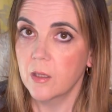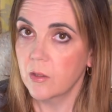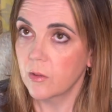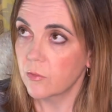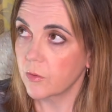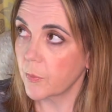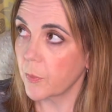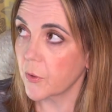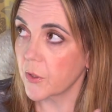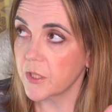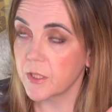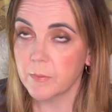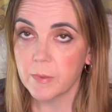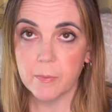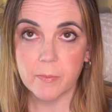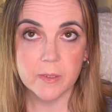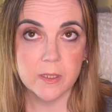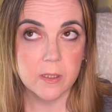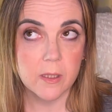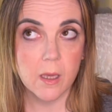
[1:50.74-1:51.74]
reporting
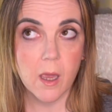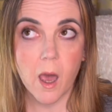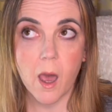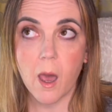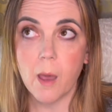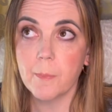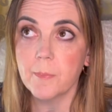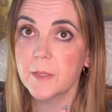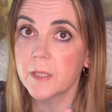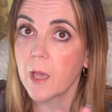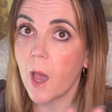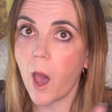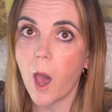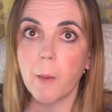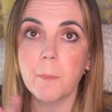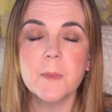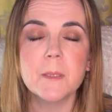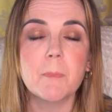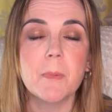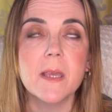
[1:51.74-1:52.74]
people to the
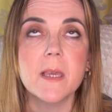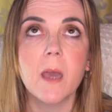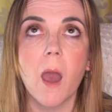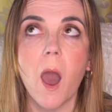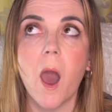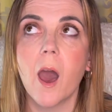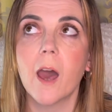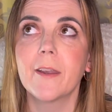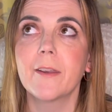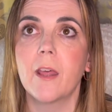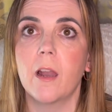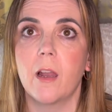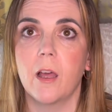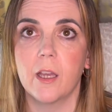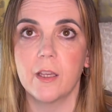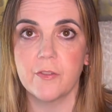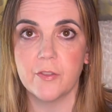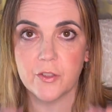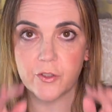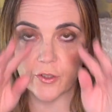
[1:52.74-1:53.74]
cops being on
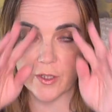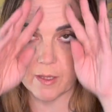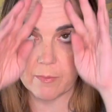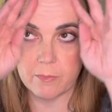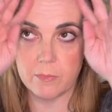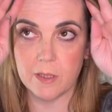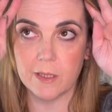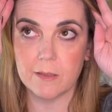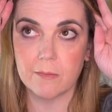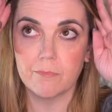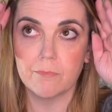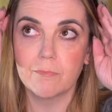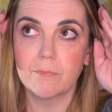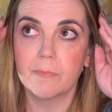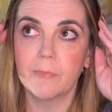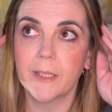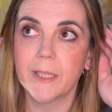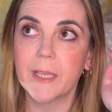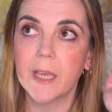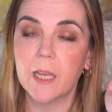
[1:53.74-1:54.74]
live streams,
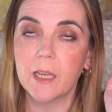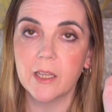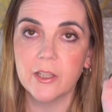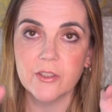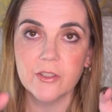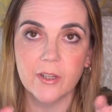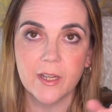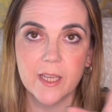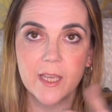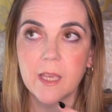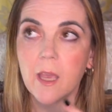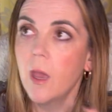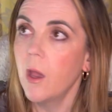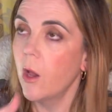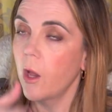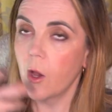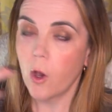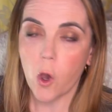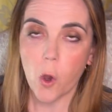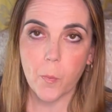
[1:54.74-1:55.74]
like literally
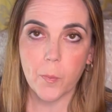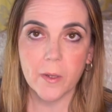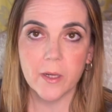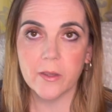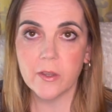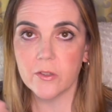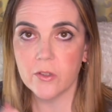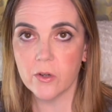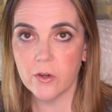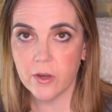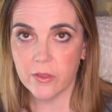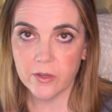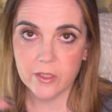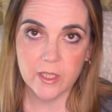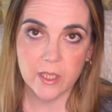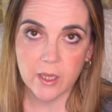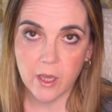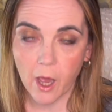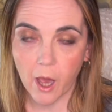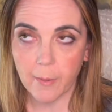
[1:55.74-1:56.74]
opening the door and there's
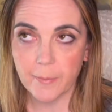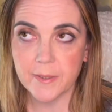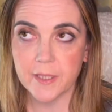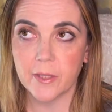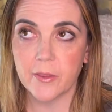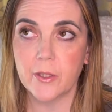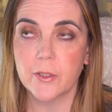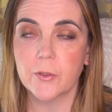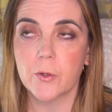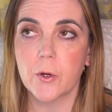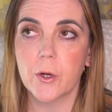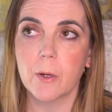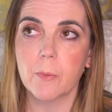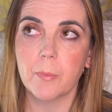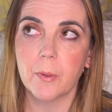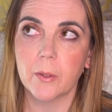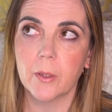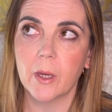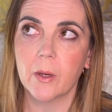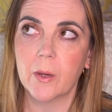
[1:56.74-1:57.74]
like cops at the door.
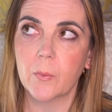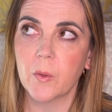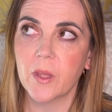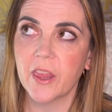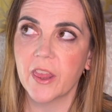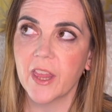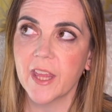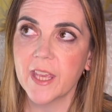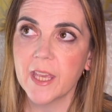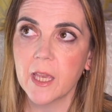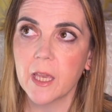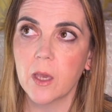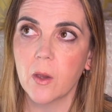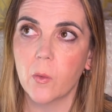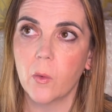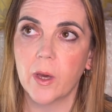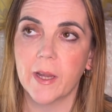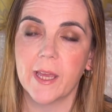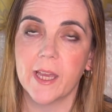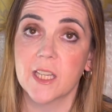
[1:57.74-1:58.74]
But we think
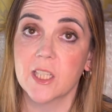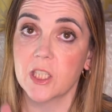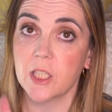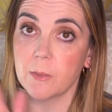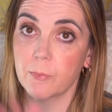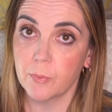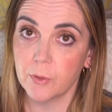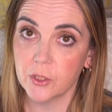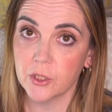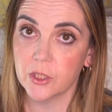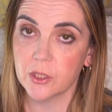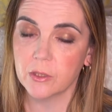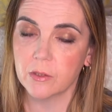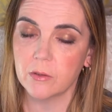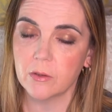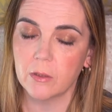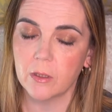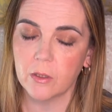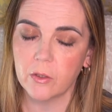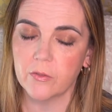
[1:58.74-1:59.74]
what actually pushed
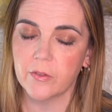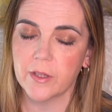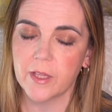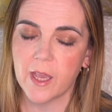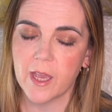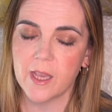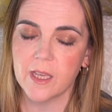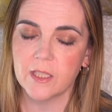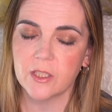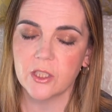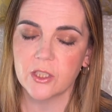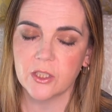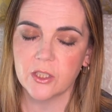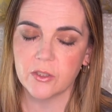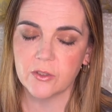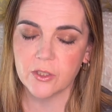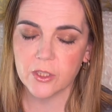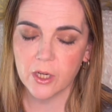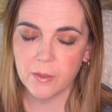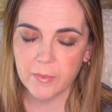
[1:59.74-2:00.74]
Google over the edge to
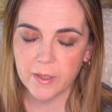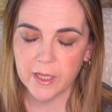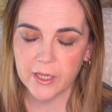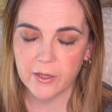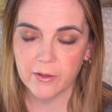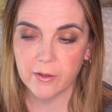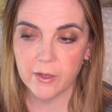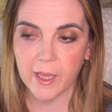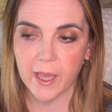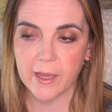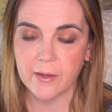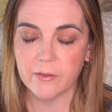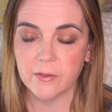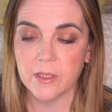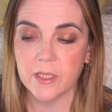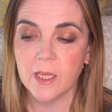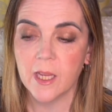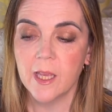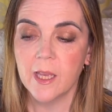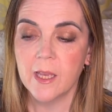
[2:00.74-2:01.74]
terminate her
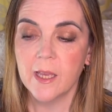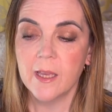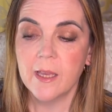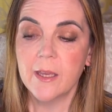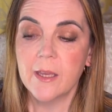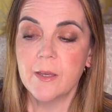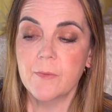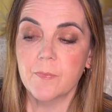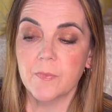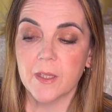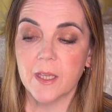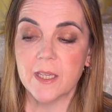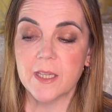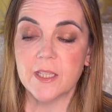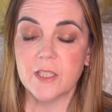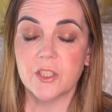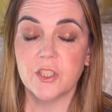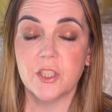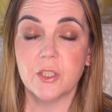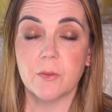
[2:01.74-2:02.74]
account
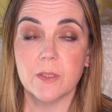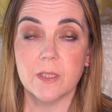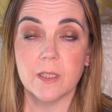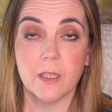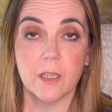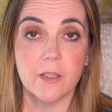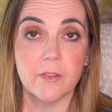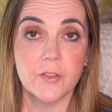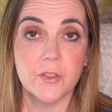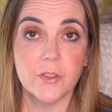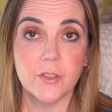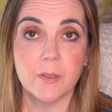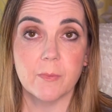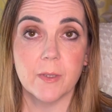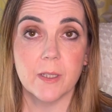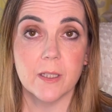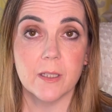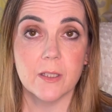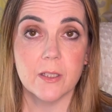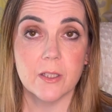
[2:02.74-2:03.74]
is she live
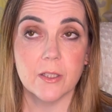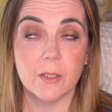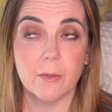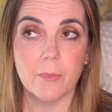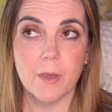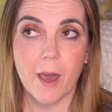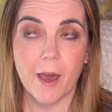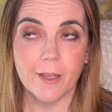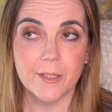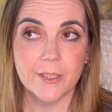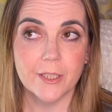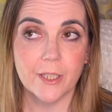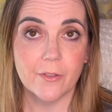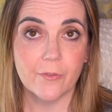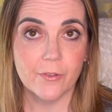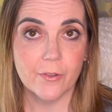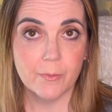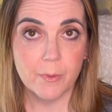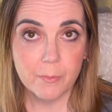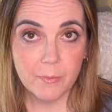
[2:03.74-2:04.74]
streaming some content
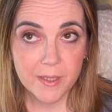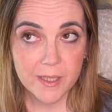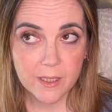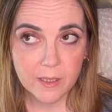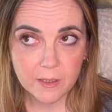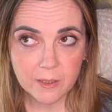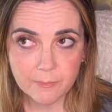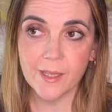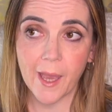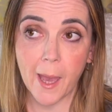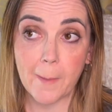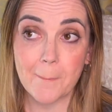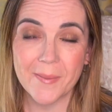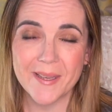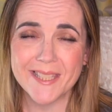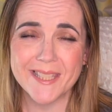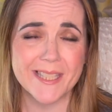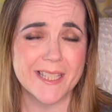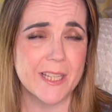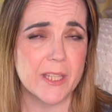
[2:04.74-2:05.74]
from Amigo, and
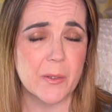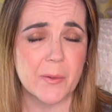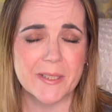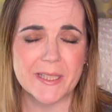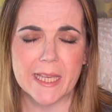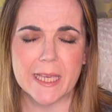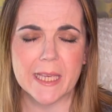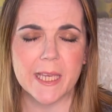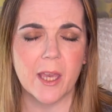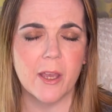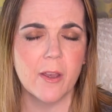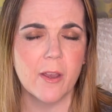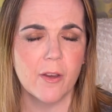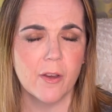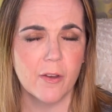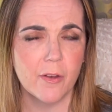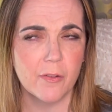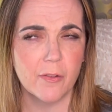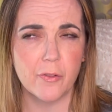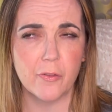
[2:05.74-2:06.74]
basically there was like
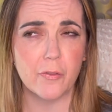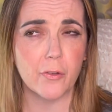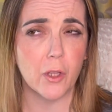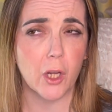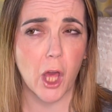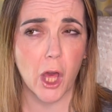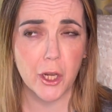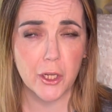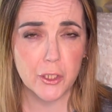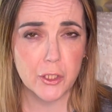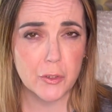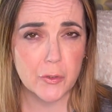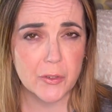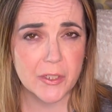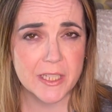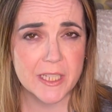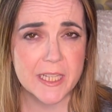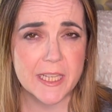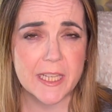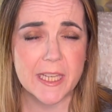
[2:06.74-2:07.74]
full on
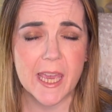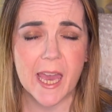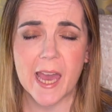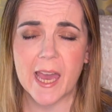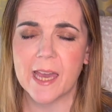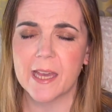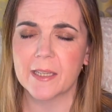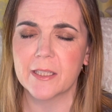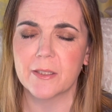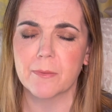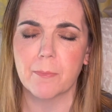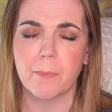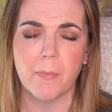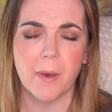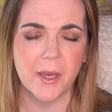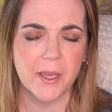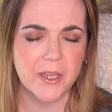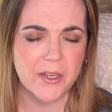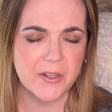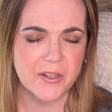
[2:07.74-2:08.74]
nudity and
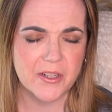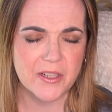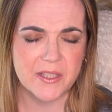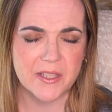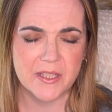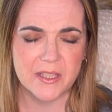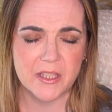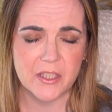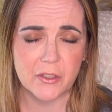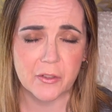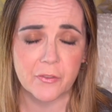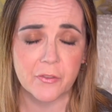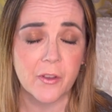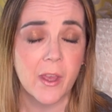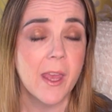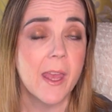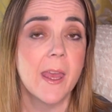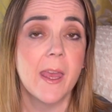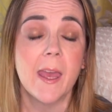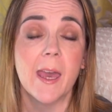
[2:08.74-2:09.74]
minors and stuff.
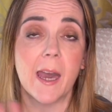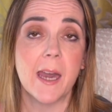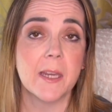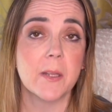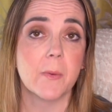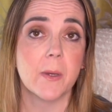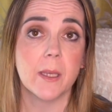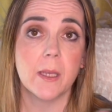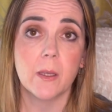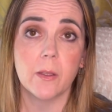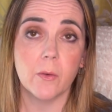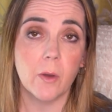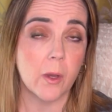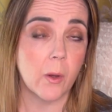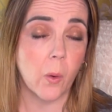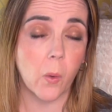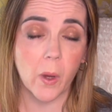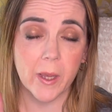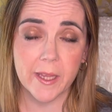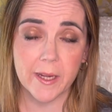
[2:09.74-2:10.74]
Anyway,
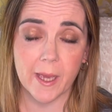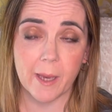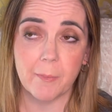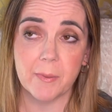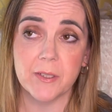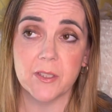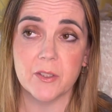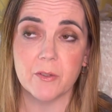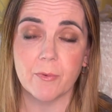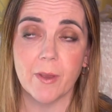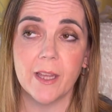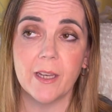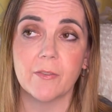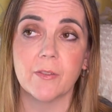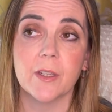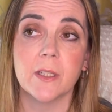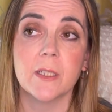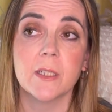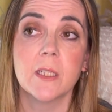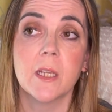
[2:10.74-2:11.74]
why it happened is
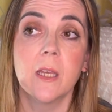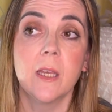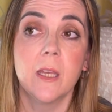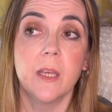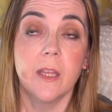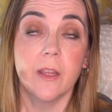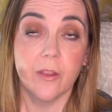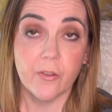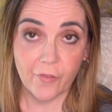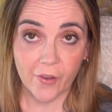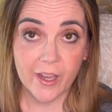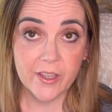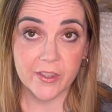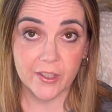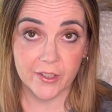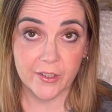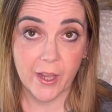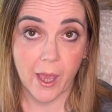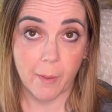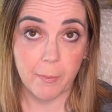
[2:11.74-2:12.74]
irrelevant. The fact that
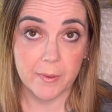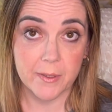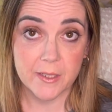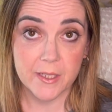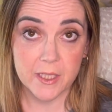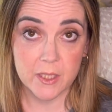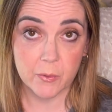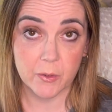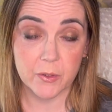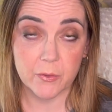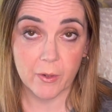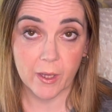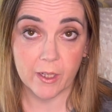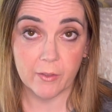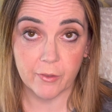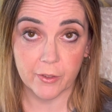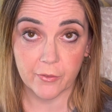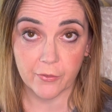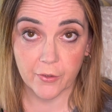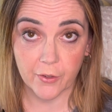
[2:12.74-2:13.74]
it happened is what's
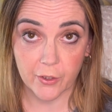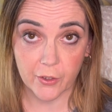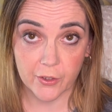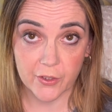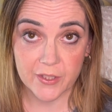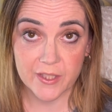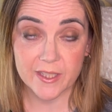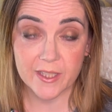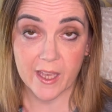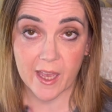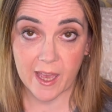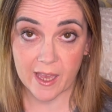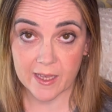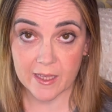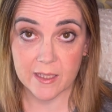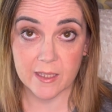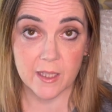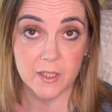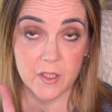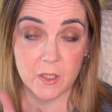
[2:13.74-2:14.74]
relevant for us
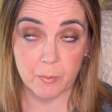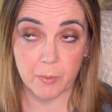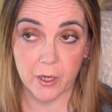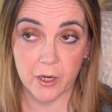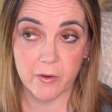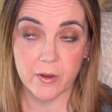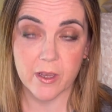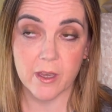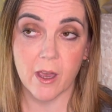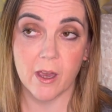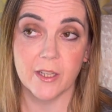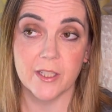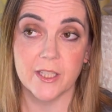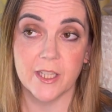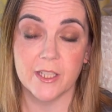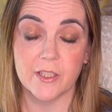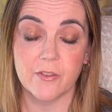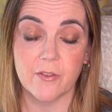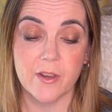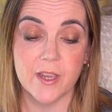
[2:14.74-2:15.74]
as aspiring
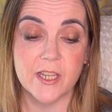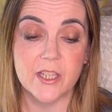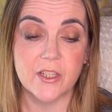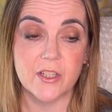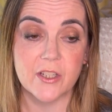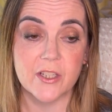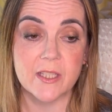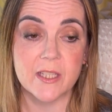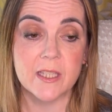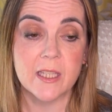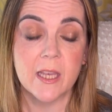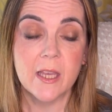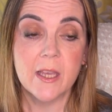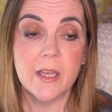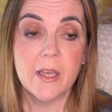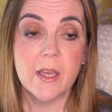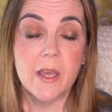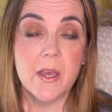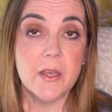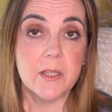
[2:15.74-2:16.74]
content creators.
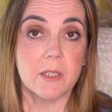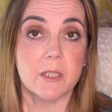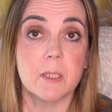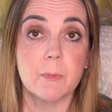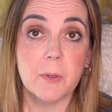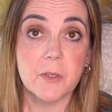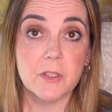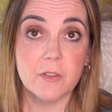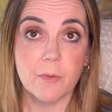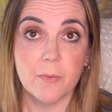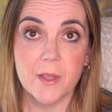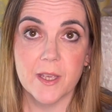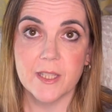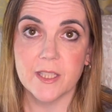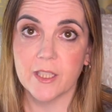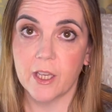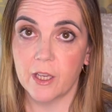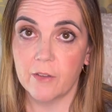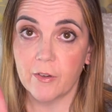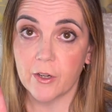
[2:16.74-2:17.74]
So I suppose from this
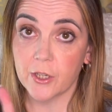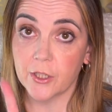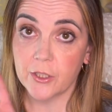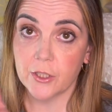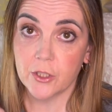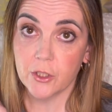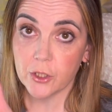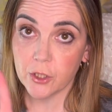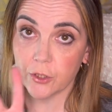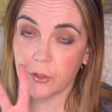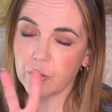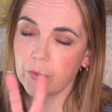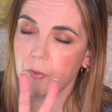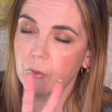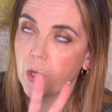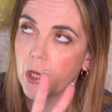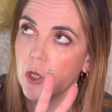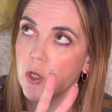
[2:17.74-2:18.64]
I've learned two